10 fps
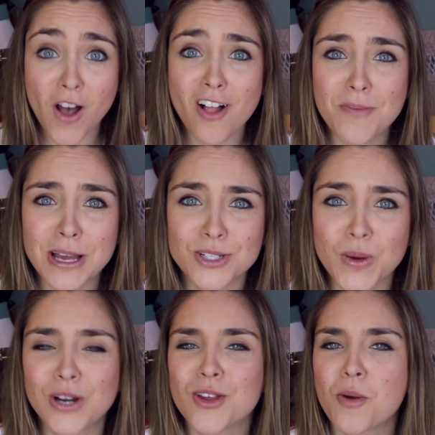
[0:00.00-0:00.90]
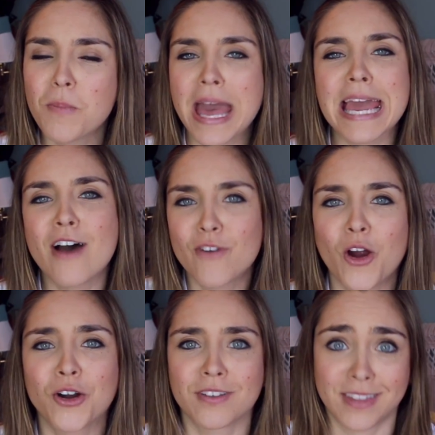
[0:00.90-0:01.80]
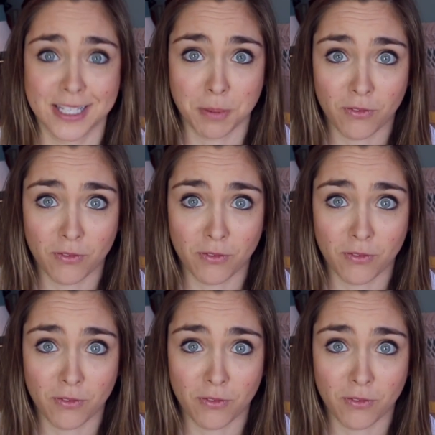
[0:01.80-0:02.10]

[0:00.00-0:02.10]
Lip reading: follow me on Twitter, you may have heard of this